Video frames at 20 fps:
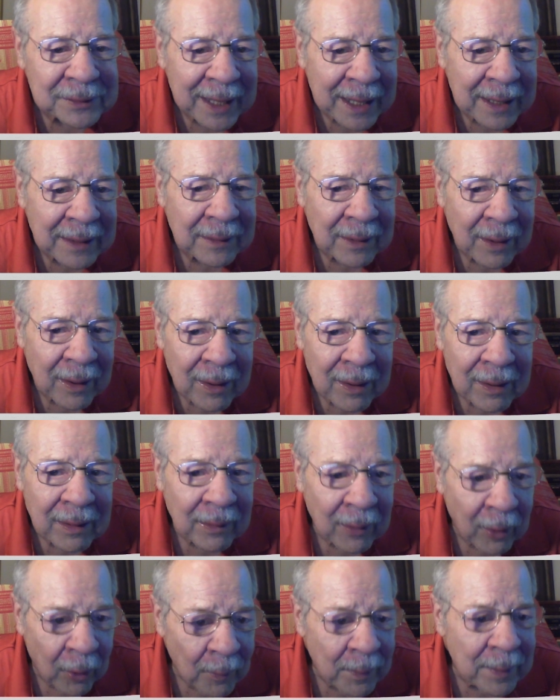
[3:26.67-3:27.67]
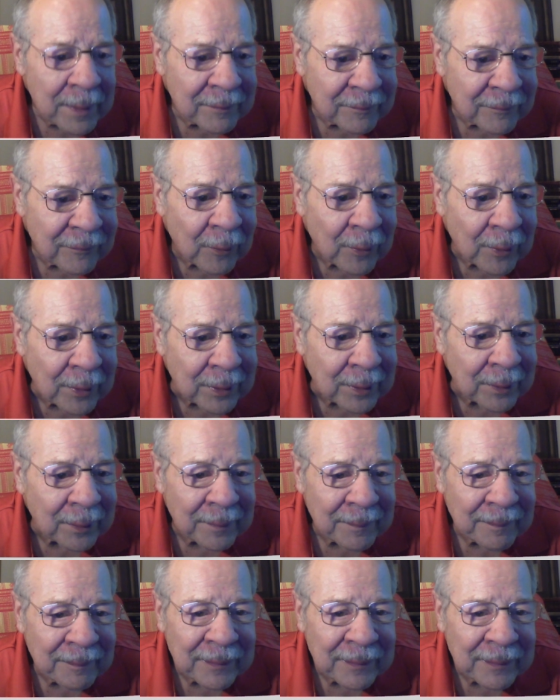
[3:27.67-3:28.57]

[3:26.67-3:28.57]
that are open for you.